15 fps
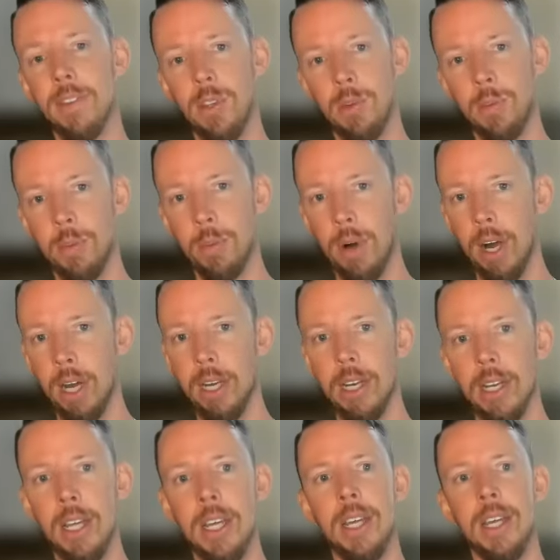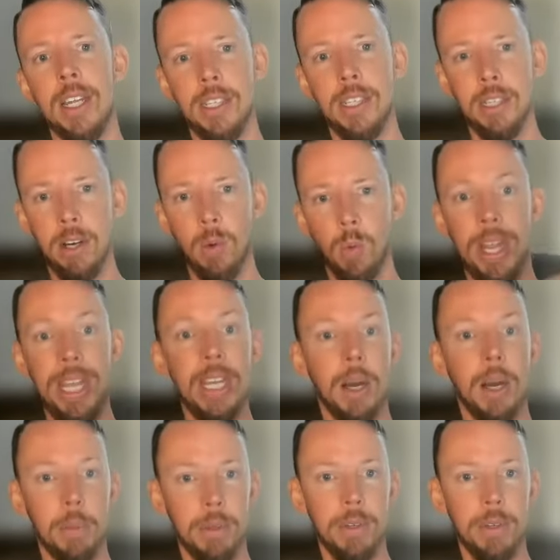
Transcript: the human brain, it's going to wake up,